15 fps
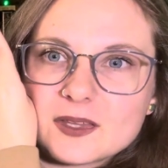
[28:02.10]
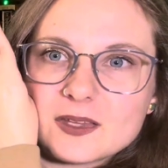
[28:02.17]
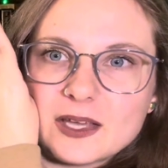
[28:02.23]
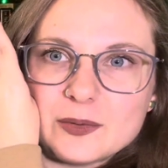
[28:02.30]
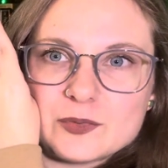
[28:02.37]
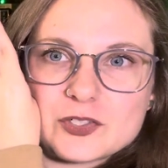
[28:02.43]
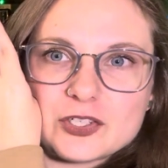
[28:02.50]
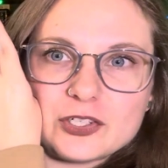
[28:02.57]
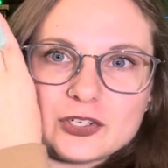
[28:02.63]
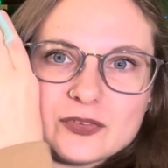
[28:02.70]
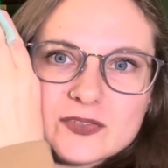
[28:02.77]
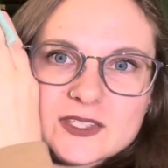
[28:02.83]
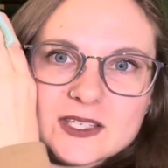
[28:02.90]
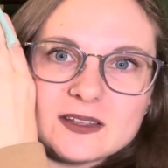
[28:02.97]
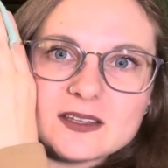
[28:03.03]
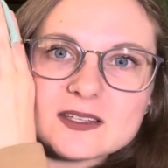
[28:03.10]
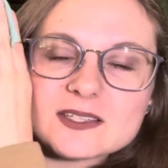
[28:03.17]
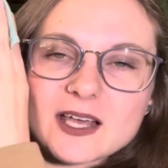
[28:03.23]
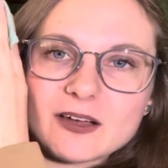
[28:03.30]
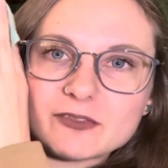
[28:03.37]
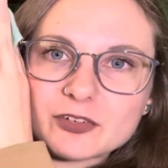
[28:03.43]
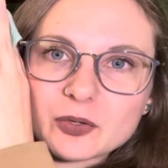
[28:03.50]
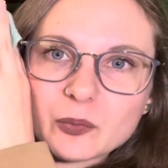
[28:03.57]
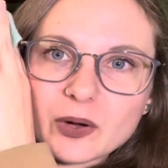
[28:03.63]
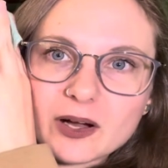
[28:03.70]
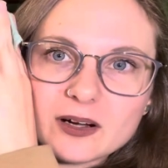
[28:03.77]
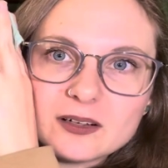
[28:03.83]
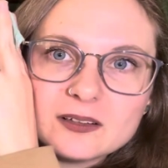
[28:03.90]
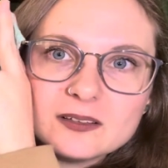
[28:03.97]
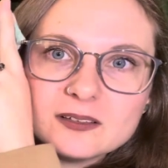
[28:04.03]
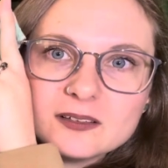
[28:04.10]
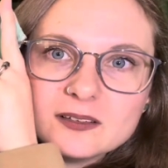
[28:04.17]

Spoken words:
I'm sure you've seen this everywhere